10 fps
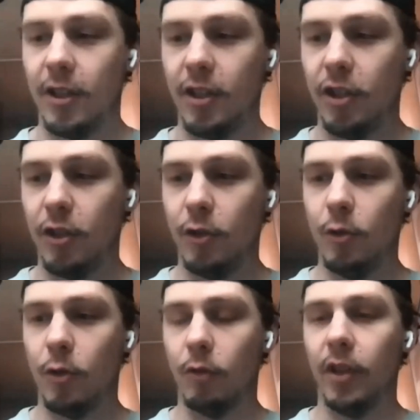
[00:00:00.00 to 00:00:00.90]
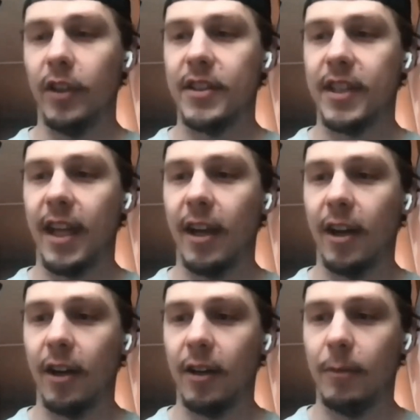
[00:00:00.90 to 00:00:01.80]
you are really
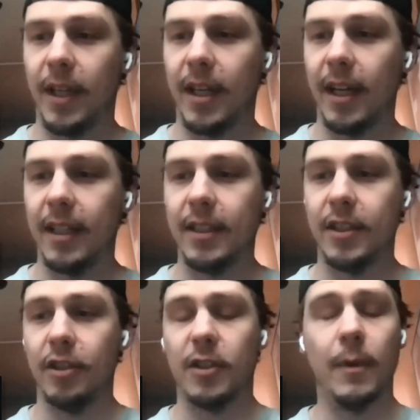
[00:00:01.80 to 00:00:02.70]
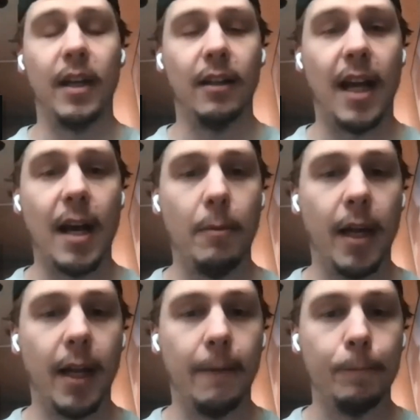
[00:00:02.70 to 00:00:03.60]
scared because you're spending a lot of
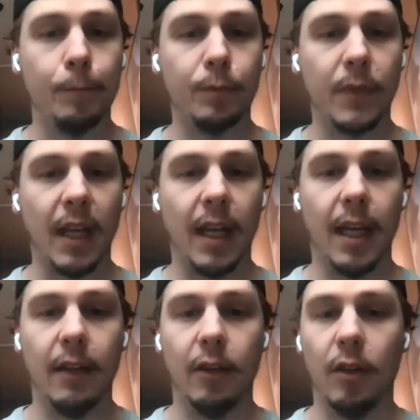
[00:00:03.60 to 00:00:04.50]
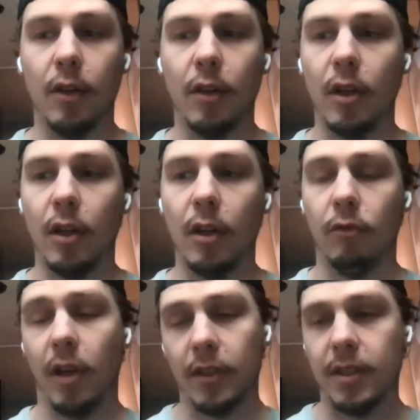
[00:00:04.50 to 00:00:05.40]
money and
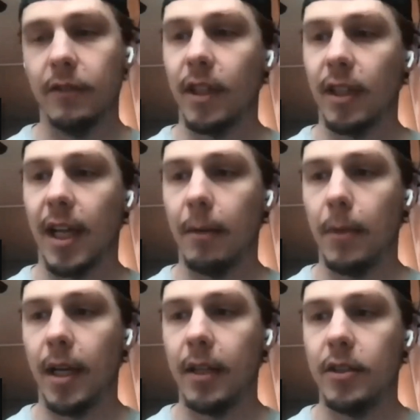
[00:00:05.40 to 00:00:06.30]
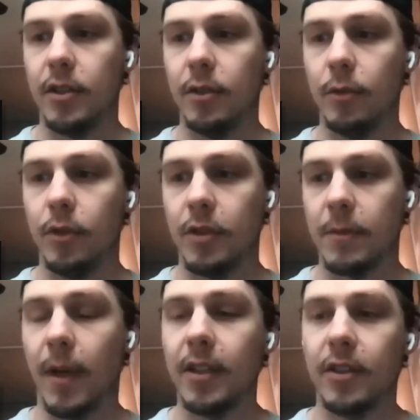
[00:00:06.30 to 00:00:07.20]
relatively a lot of money to
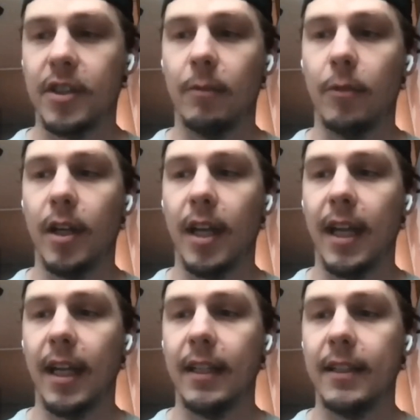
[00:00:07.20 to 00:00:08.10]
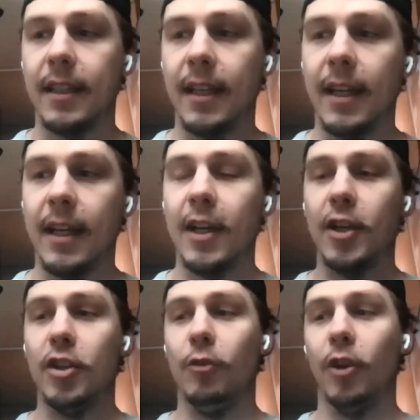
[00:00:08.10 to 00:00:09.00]
sponsor someone. And
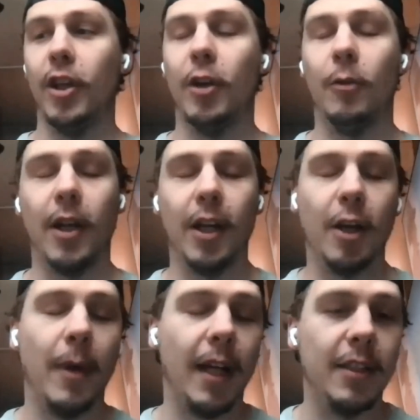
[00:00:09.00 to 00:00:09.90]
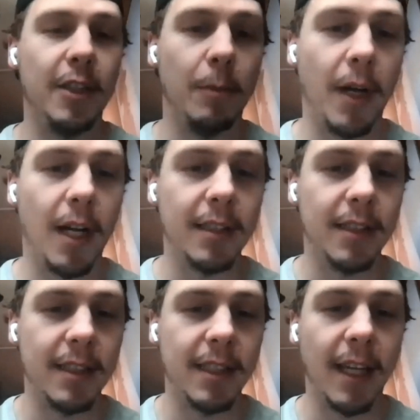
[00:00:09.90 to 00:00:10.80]
you really don't want to go back to your boss
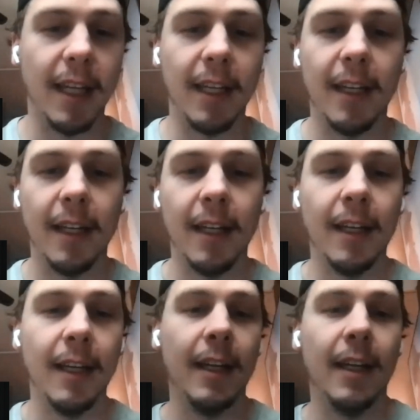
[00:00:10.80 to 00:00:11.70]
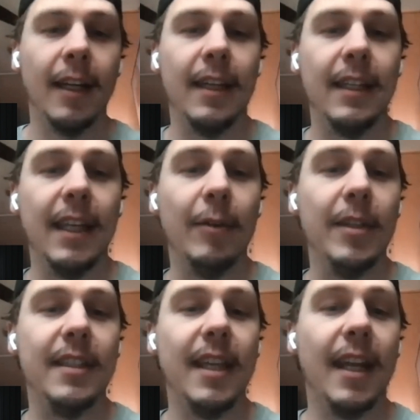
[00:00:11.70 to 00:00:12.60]
and say, yeah, we
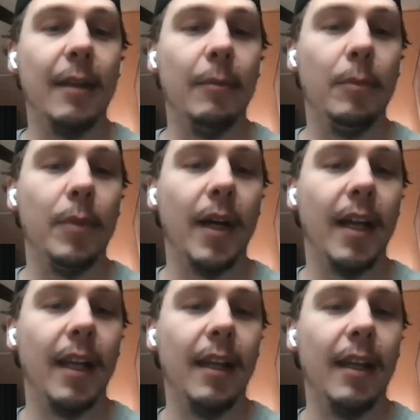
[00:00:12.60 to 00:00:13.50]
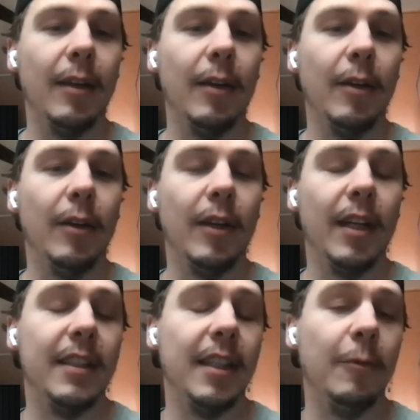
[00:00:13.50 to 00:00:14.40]
did it, but
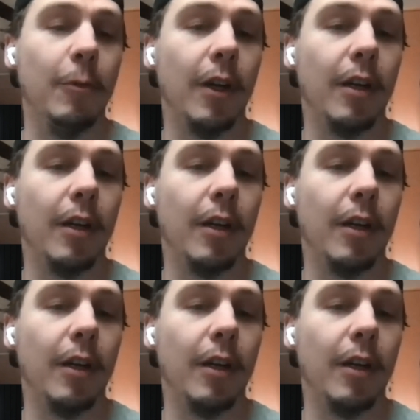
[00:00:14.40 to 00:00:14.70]
it didn't work.